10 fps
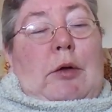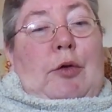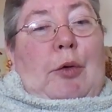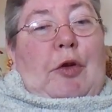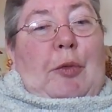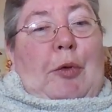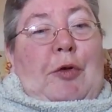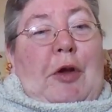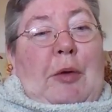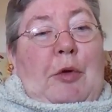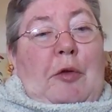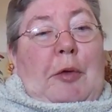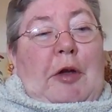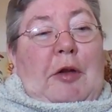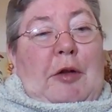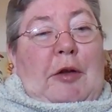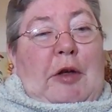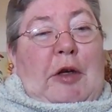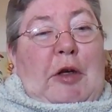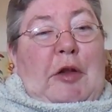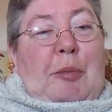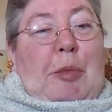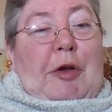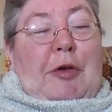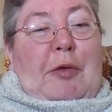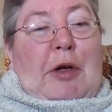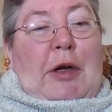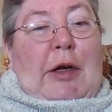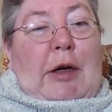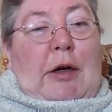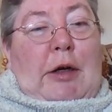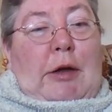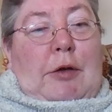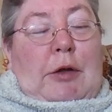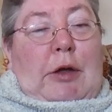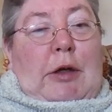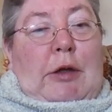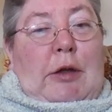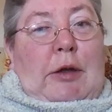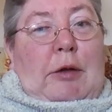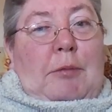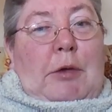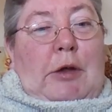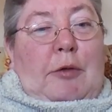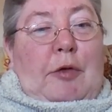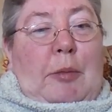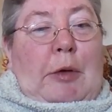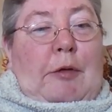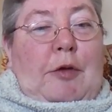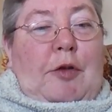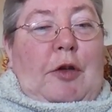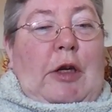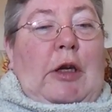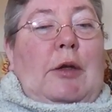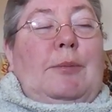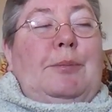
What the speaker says: So I suppose I would have been the butterfly character in the little film I've just seen.